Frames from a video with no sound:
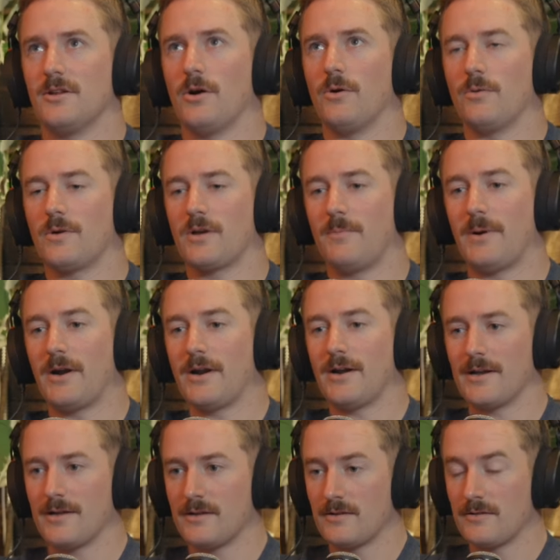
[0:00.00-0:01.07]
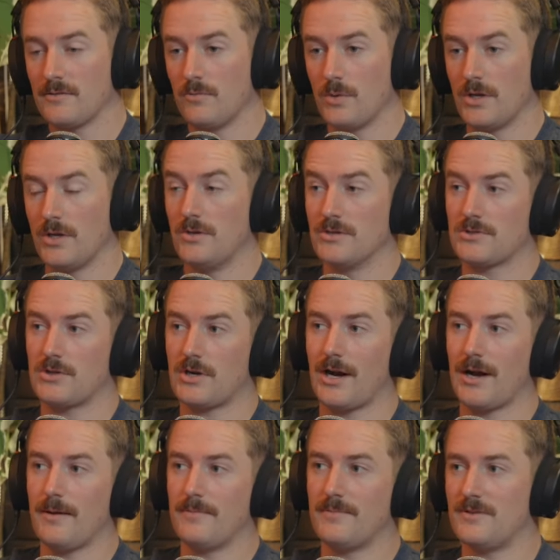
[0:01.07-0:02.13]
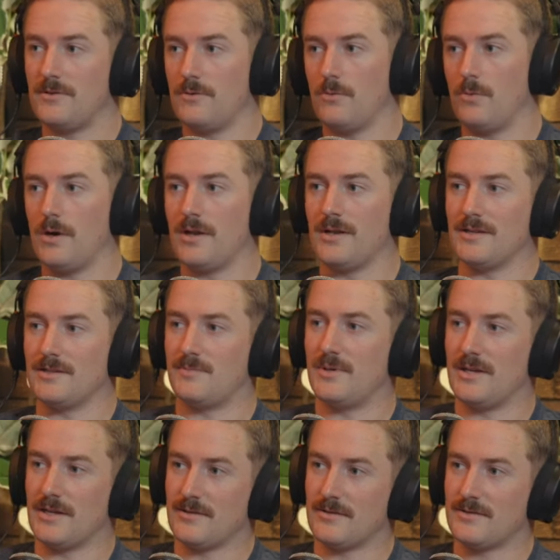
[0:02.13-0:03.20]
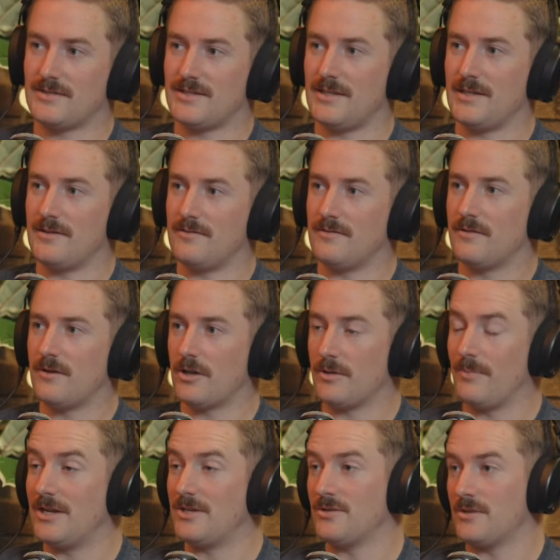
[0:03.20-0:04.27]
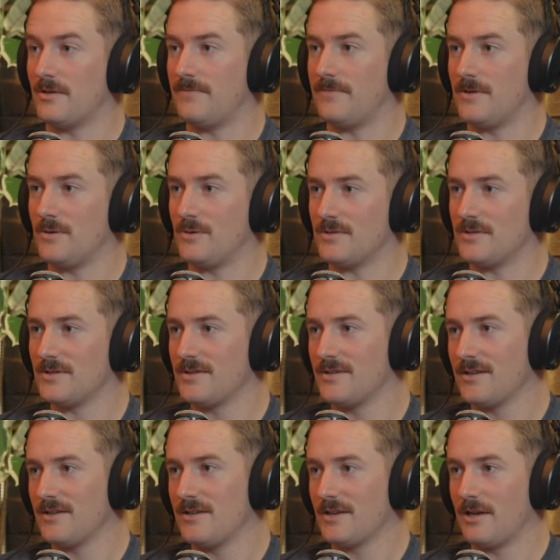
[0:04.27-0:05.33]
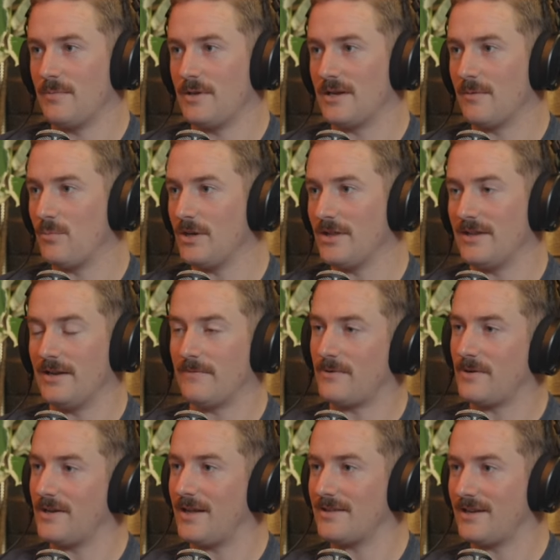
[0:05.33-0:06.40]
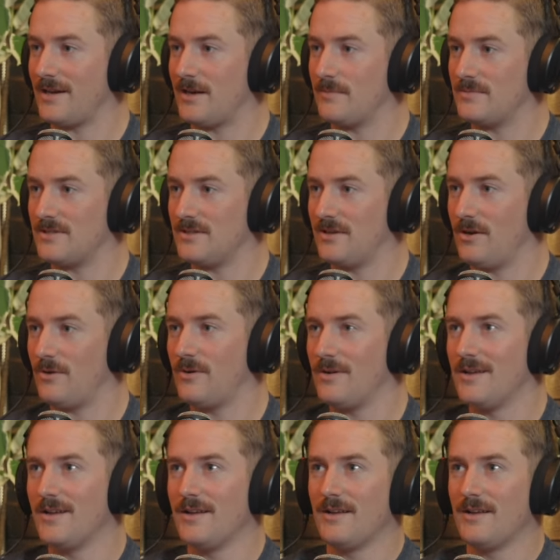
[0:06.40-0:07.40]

you know, comparing what you describe to what is being seen on the major league field can be completely different at times. You know,